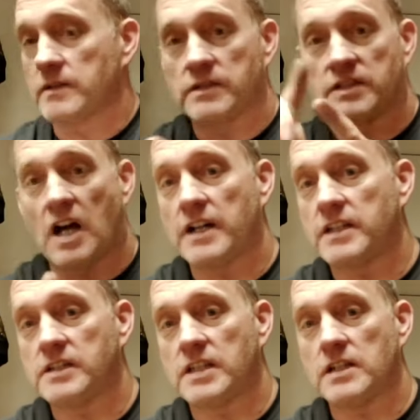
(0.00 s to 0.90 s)
Stock
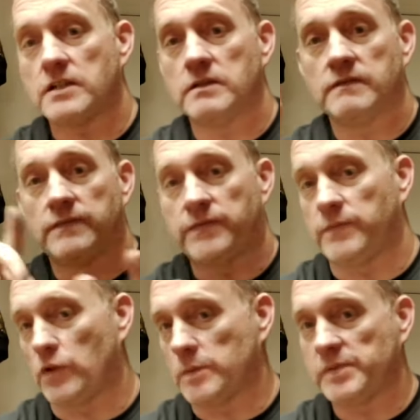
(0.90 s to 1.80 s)
is here,
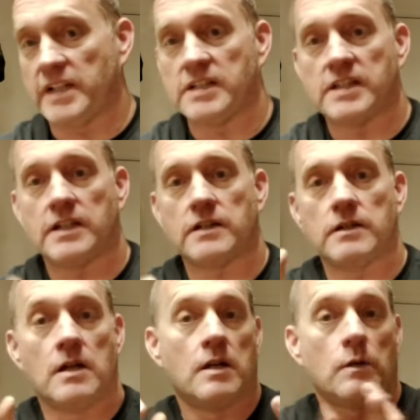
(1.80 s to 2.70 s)
floor plate is
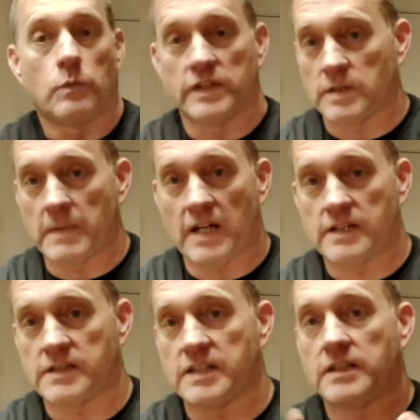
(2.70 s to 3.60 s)
here with the
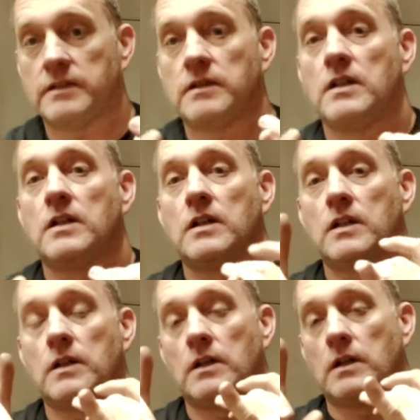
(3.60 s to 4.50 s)
magazine.
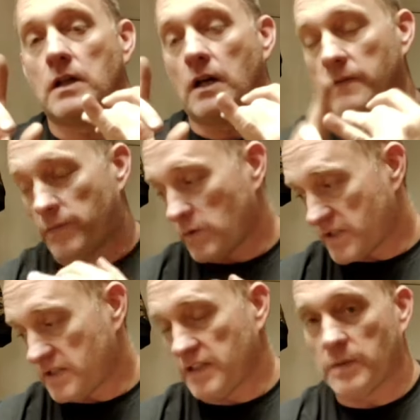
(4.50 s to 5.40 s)

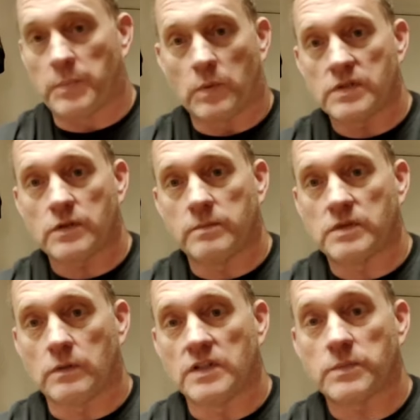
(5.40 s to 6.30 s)
Unfortunately, the bore scope
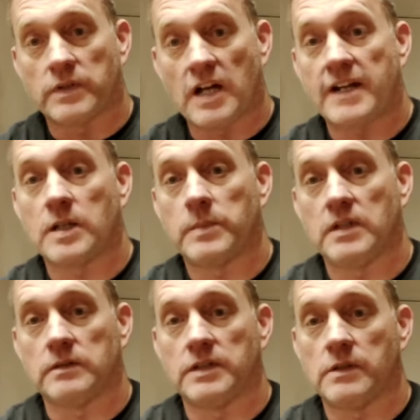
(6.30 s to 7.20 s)
told us we're not going to be
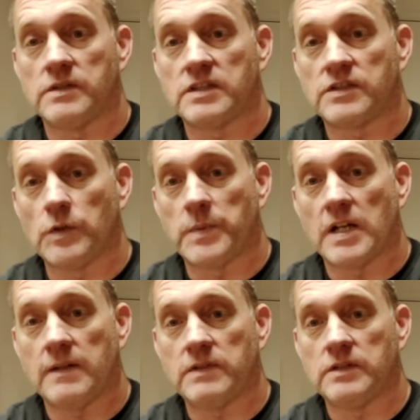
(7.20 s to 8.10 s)
able to use the super
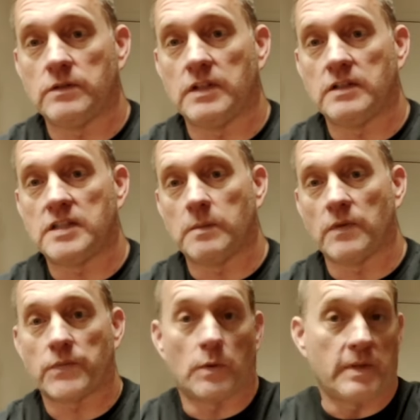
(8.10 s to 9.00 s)
heavy duty
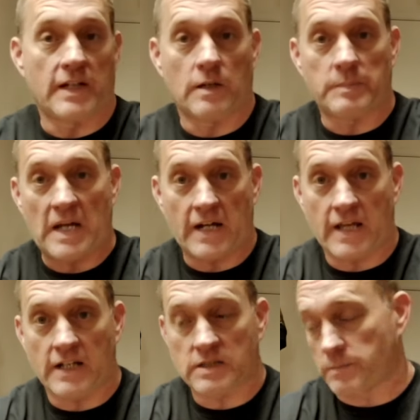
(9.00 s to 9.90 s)
double throw me down
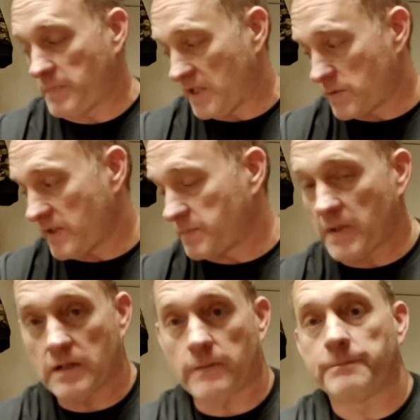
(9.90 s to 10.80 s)
badass bench rest
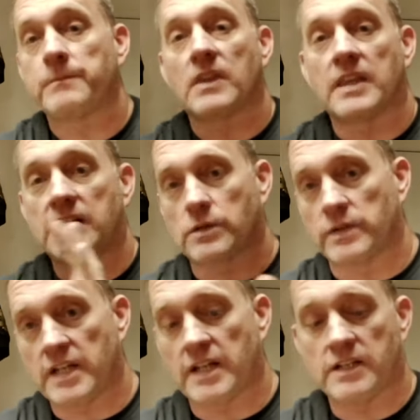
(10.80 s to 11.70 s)
barrel. That's
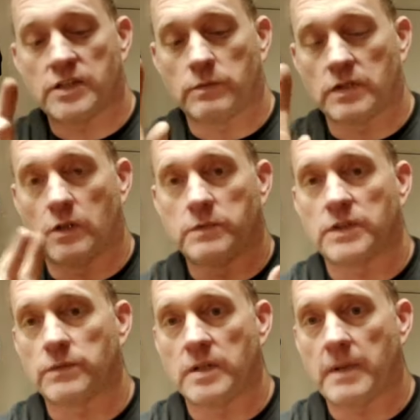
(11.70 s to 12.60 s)
okay, so we're going with
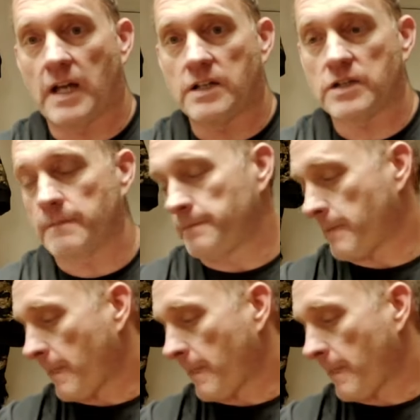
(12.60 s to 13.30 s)
the Remage.